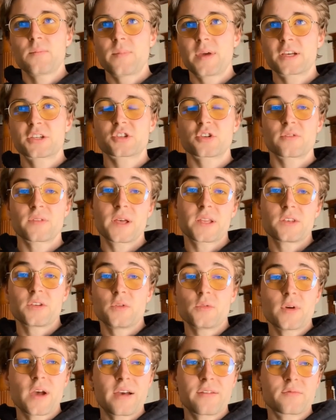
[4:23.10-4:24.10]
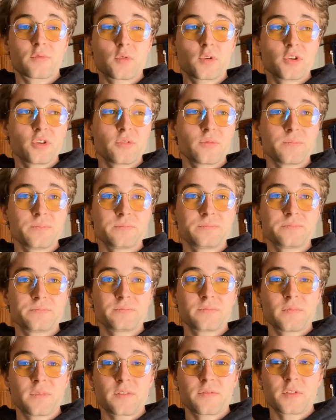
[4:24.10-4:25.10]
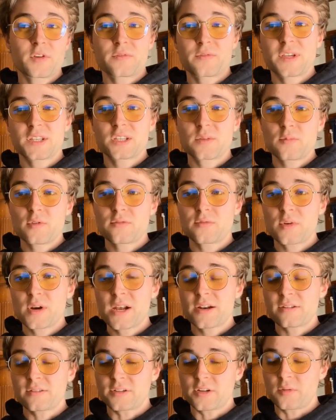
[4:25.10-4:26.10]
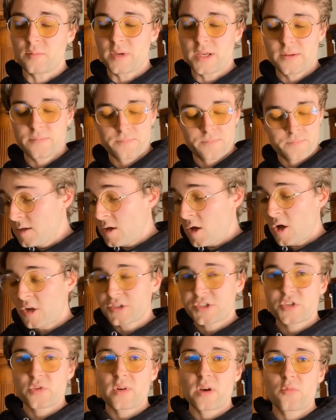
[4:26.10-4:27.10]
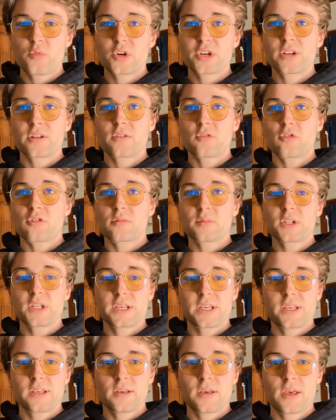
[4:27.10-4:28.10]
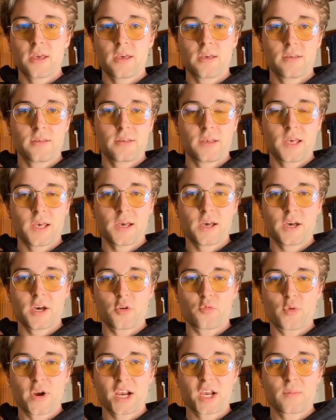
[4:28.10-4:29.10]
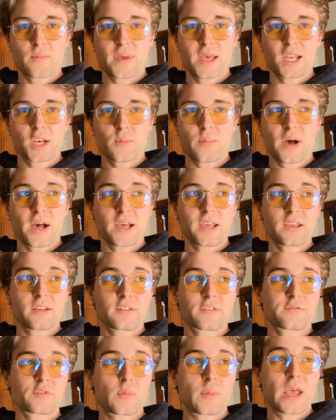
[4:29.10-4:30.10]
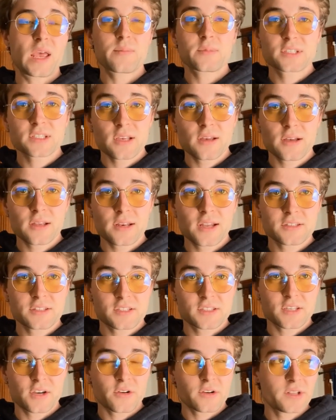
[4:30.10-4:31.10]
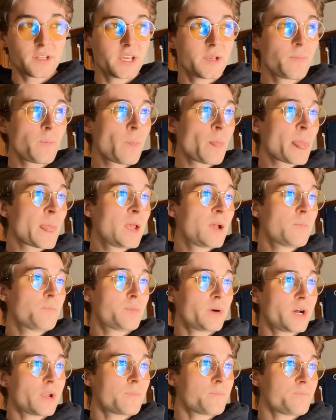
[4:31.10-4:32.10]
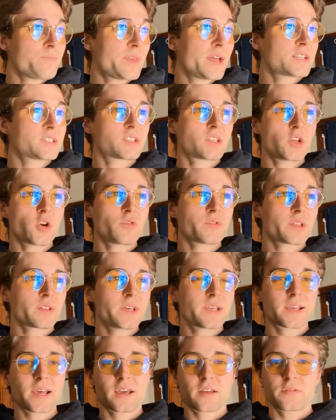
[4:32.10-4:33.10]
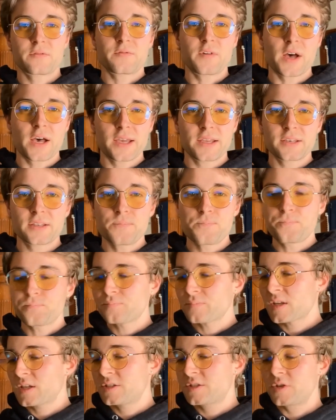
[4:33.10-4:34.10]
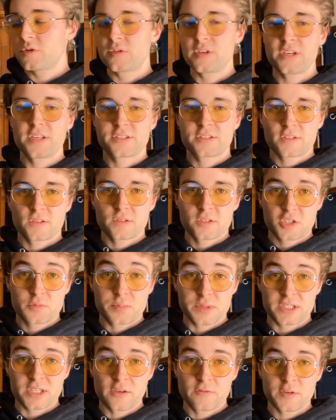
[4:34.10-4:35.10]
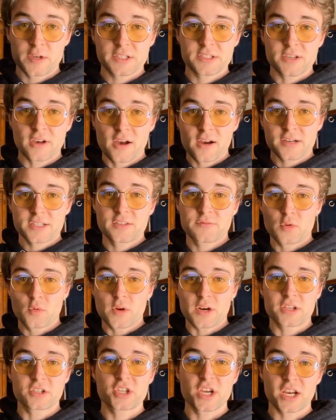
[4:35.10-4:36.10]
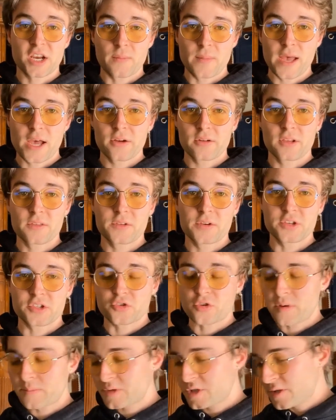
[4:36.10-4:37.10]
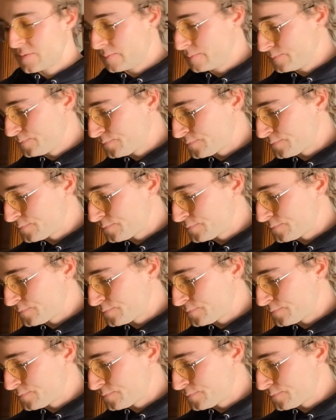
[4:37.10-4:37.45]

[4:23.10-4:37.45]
make sure that you have room for your feet to move around a little bit. Also, I wouldn't normally recommend buying from Amazon necessarily, but that's the only link I could find to these specific socks if you want to check them out in the description.